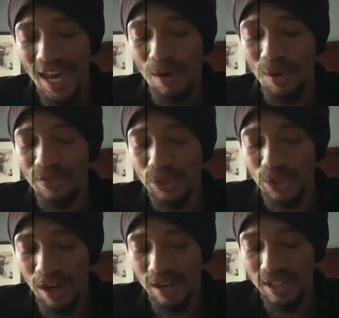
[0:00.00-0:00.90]
however
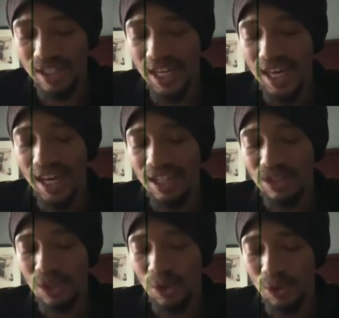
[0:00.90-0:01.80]
dark
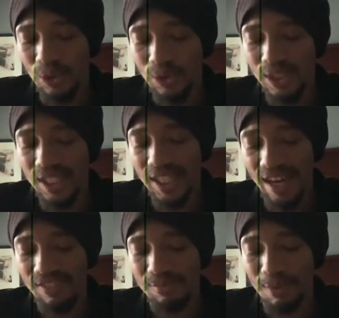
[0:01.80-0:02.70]
and cold
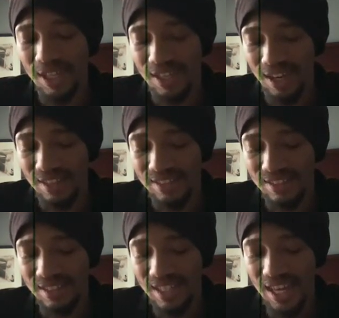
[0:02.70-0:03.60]
life may
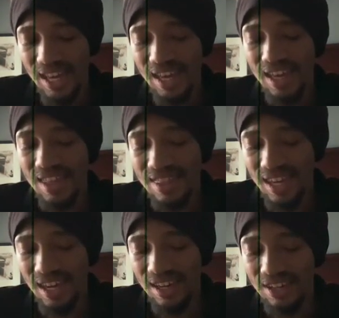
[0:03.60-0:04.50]
get,
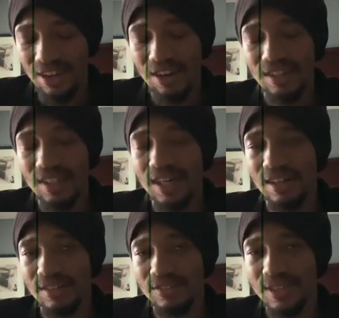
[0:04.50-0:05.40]
they are
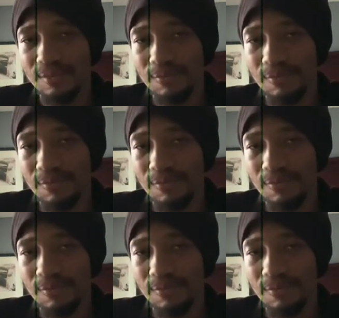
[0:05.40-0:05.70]
loved.